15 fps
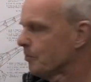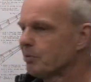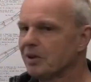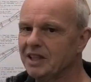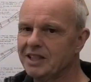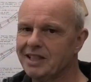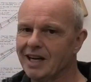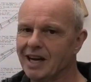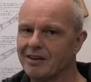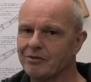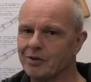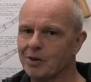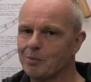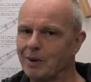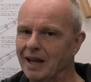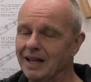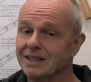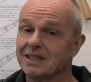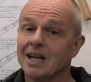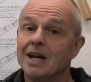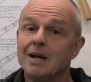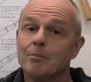appreciate from the
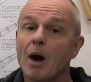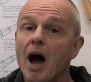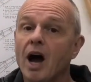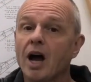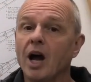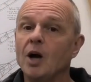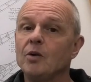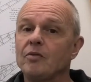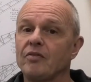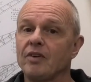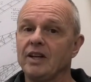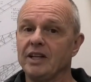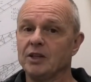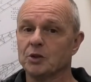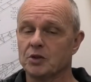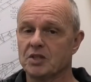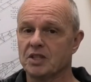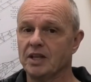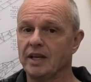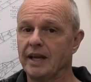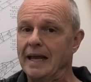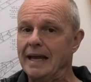plans but hopefully you'll
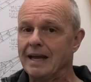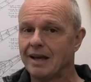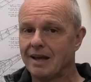see